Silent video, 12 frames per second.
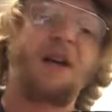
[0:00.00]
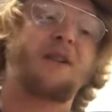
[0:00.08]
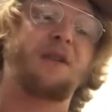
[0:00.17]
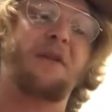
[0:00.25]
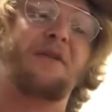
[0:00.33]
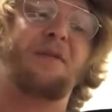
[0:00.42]

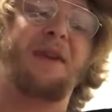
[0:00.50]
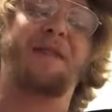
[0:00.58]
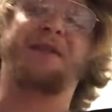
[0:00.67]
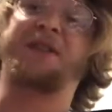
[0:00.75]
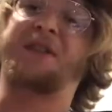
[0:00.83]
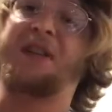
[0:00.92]
So if we
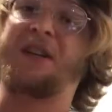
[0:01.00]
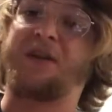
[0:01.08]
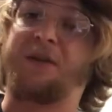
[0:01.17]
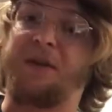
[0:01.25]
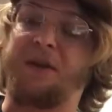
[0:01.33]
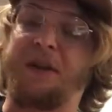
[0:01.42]
have a C
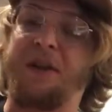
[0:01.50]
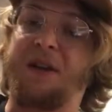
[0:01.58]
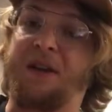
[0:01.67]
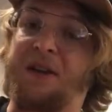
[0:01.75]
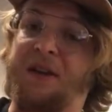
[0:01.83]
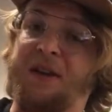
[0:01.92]
chord
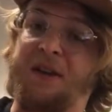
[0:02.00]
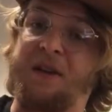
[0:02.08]
here,